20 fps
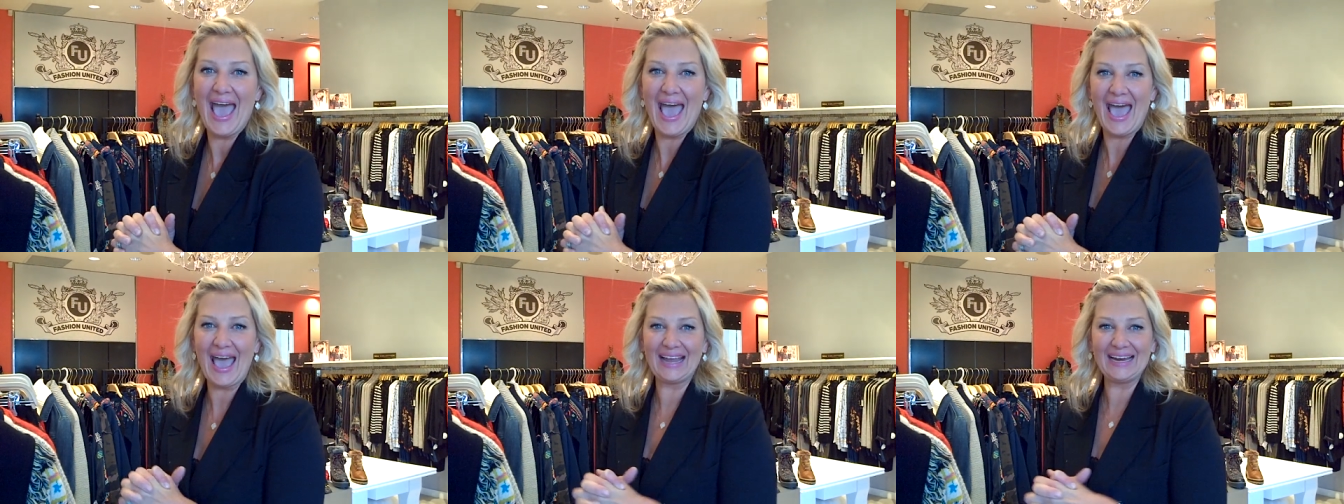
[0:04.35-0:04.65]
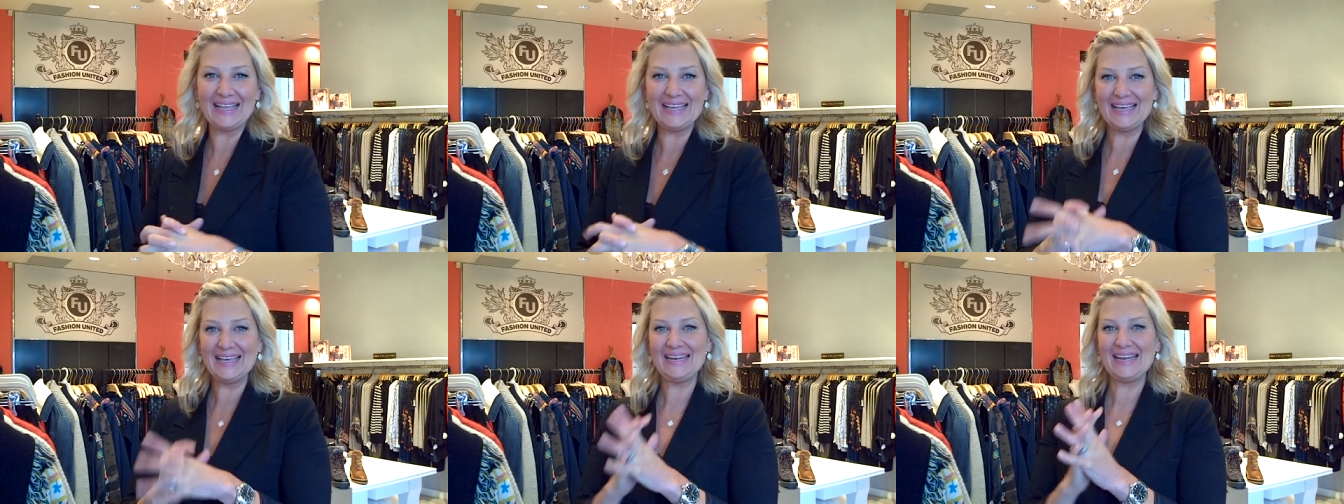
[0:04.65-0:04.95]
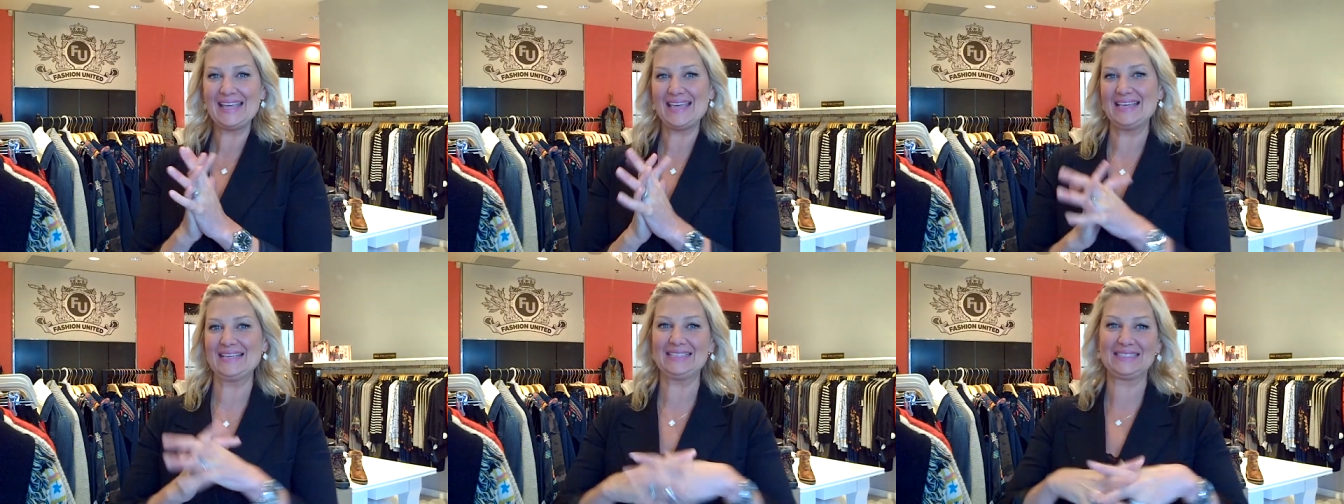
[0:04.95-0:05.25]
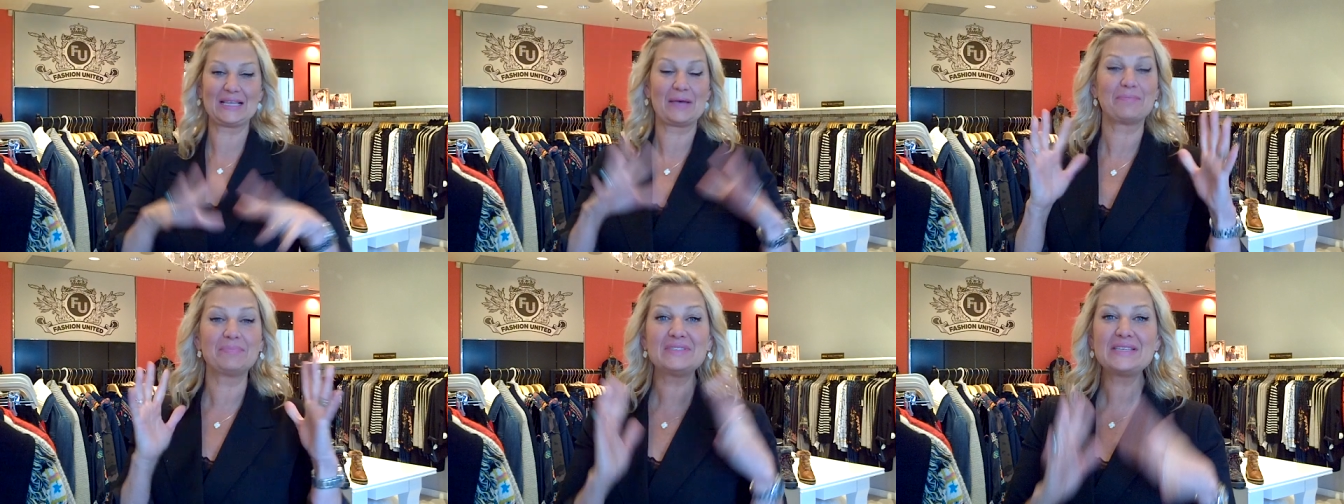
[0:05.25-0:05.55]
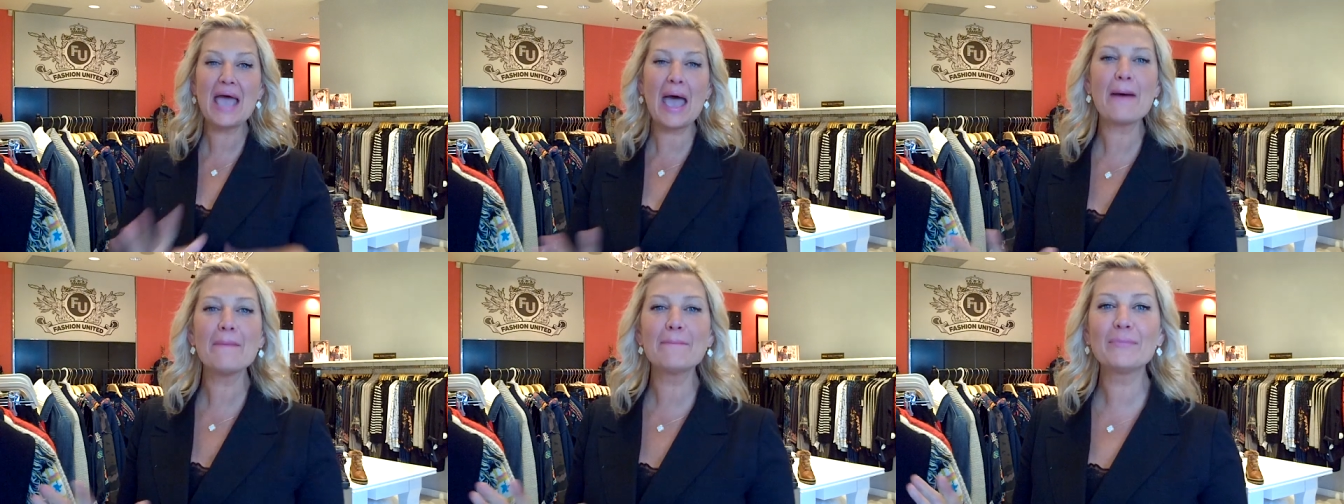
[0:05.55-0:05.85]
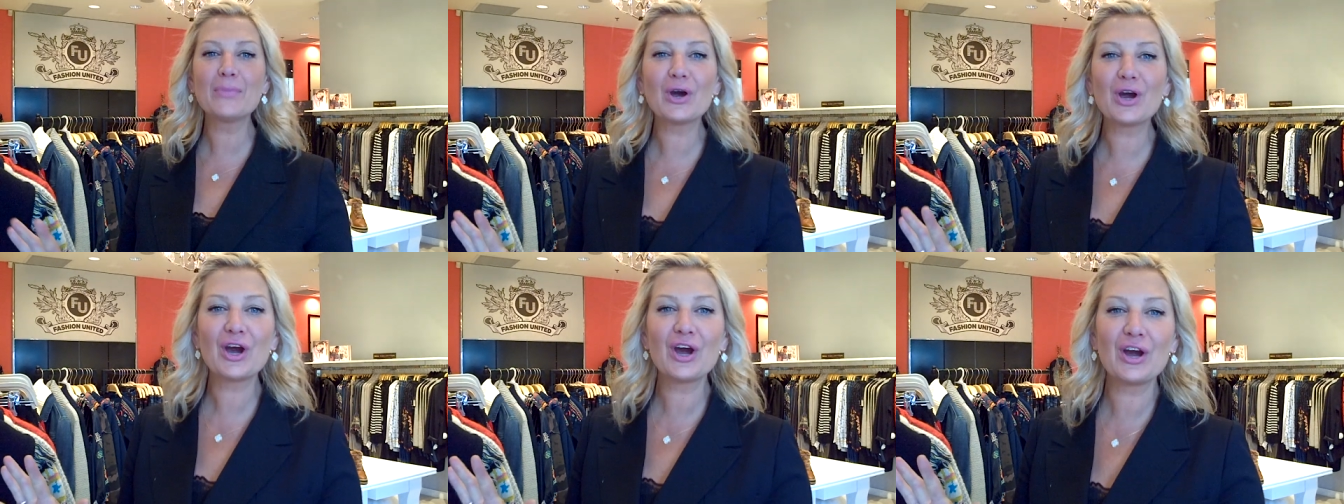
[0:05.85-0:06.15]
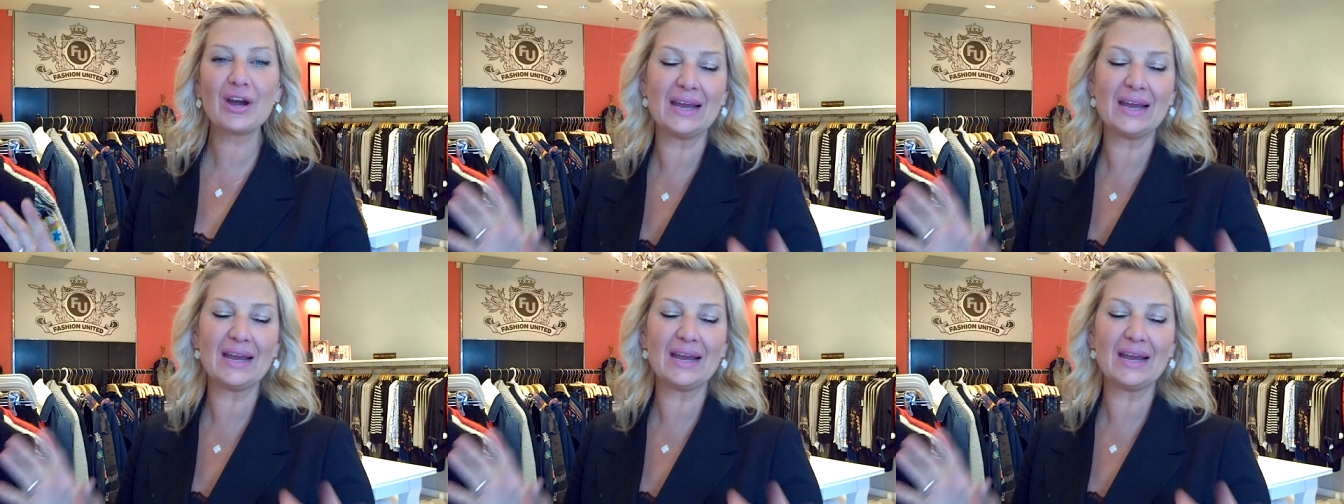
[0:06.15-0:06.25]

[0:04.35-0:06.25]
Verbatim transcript: and it is September,